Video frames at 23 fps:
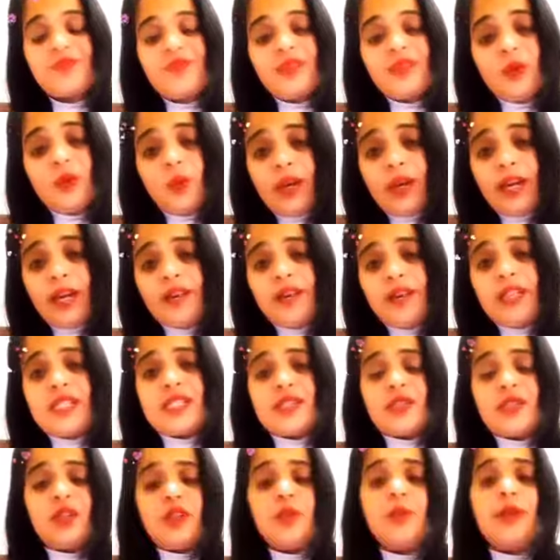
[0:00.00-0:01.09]
where it's
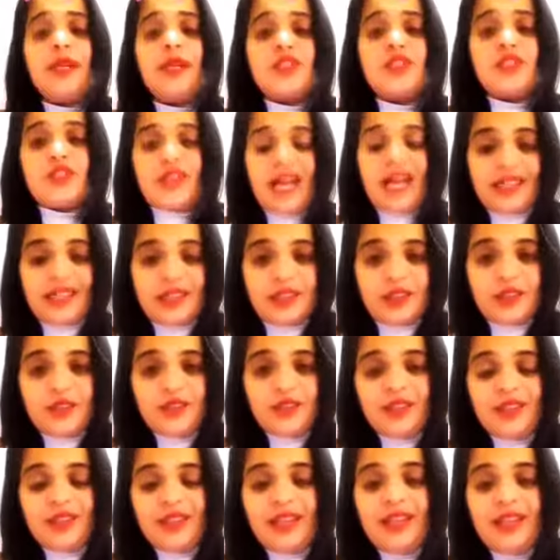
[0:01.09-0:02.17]
going to be interactive.
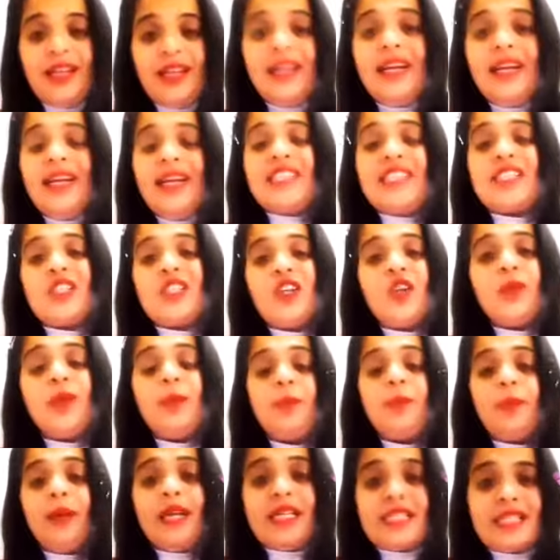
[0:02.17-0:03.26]
It's going to be
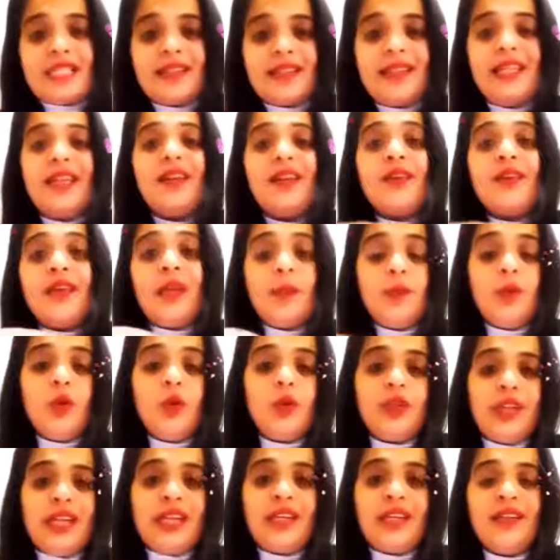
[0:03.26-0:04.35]
basically
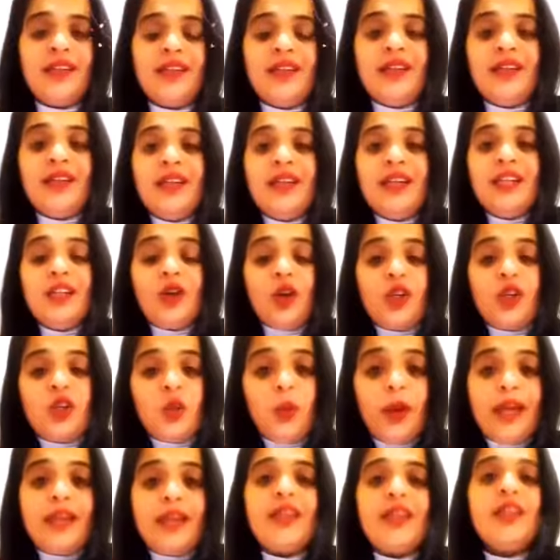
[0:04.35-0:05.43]
rebooting your
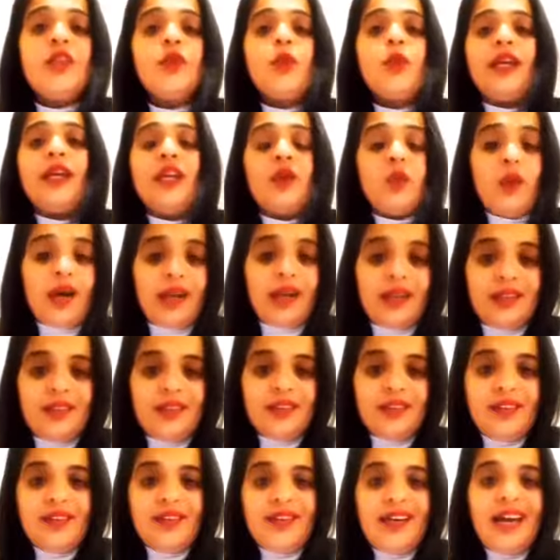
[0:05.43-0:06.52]
2021
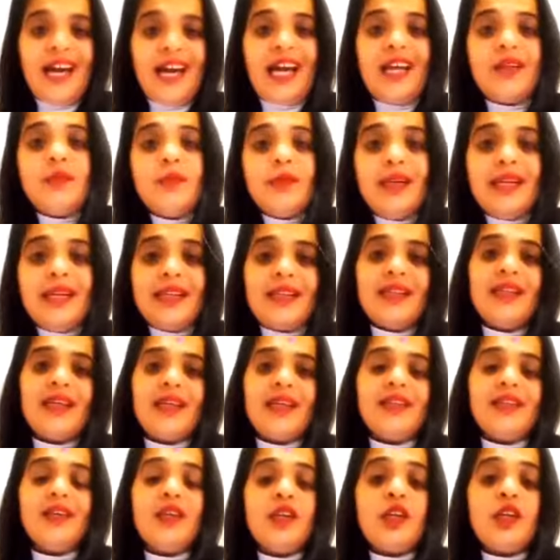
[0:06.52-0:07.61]
and making
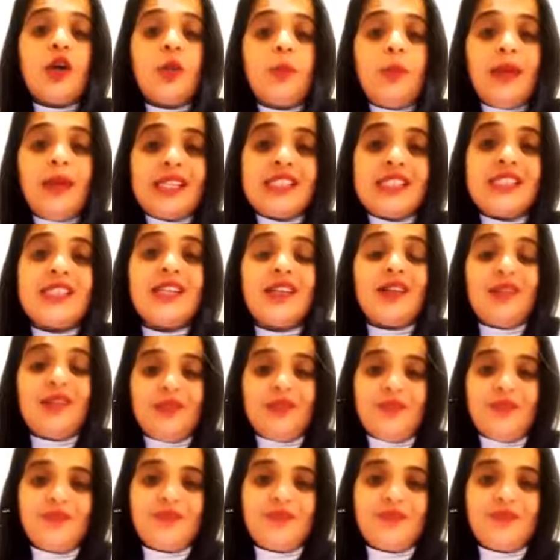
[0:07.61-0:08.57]
it your best year.